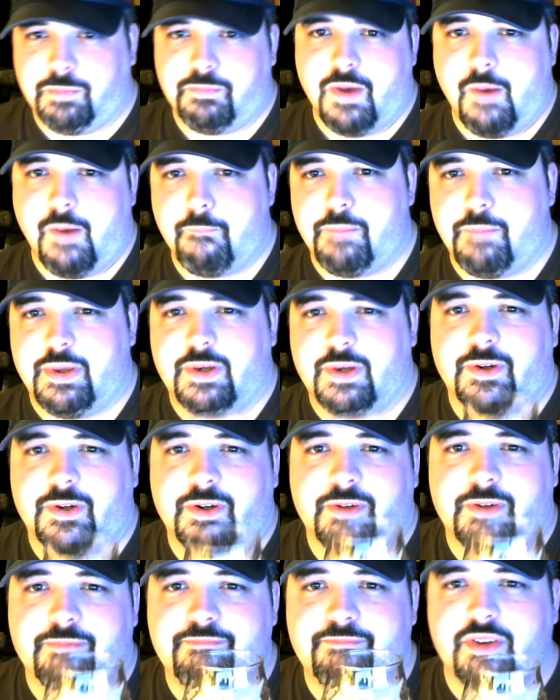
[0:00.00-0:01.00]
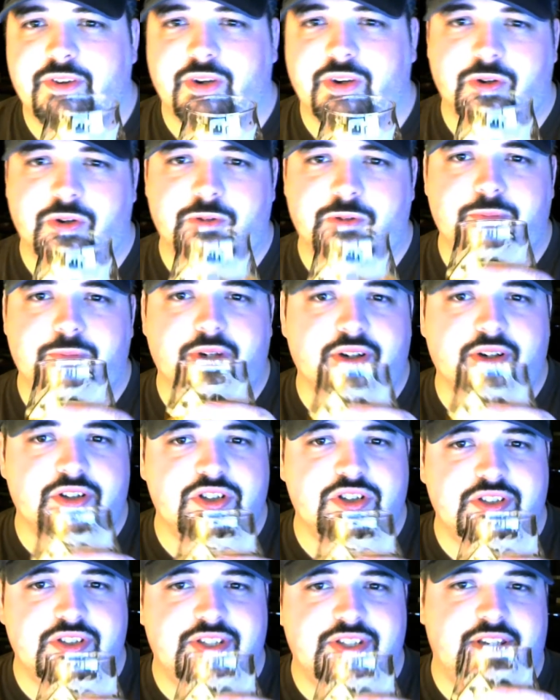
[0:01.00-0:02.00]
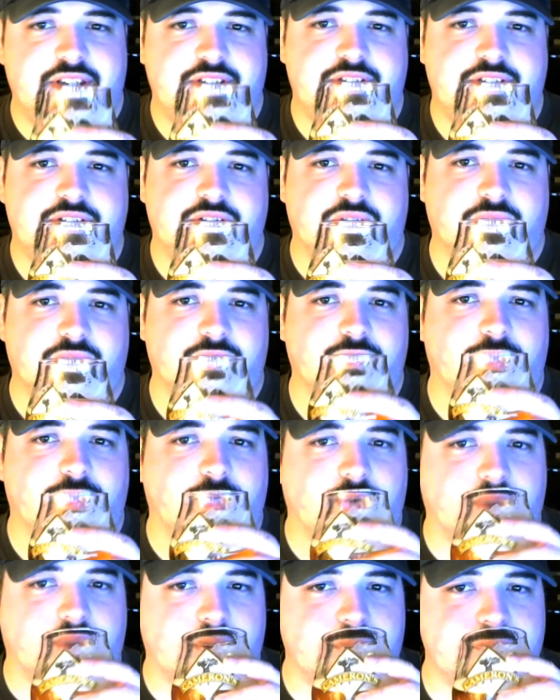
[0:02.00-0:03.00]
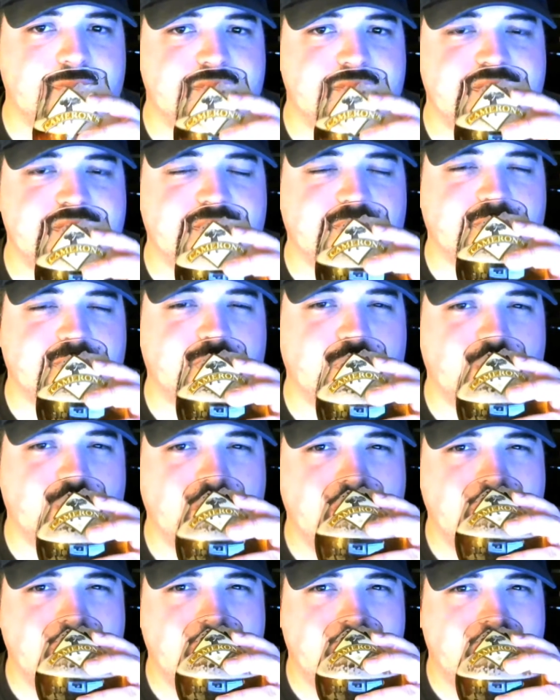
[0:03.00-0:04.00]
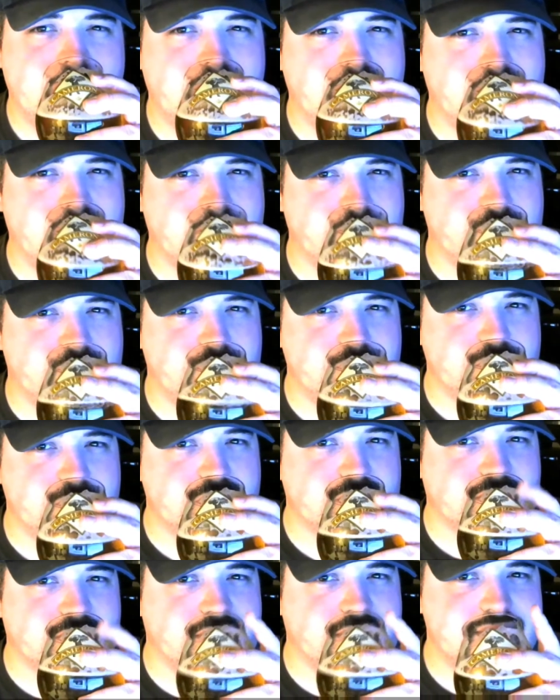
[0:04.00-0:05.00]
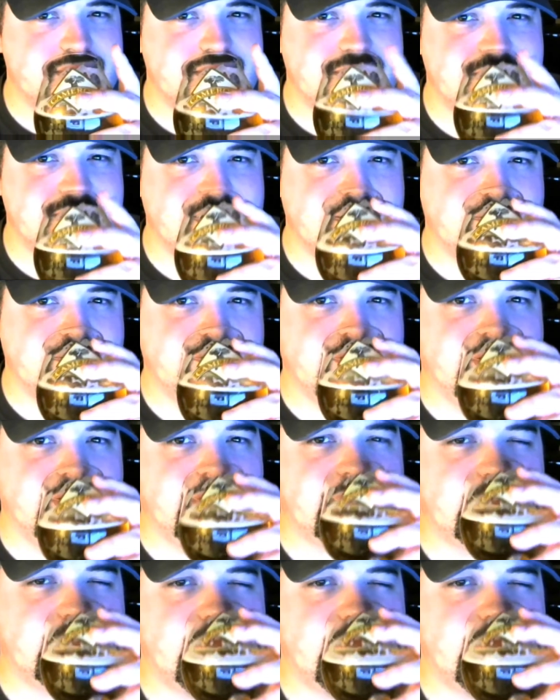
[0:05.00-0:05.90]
a good beer should taste good warm, so kind of neutralizes that fact.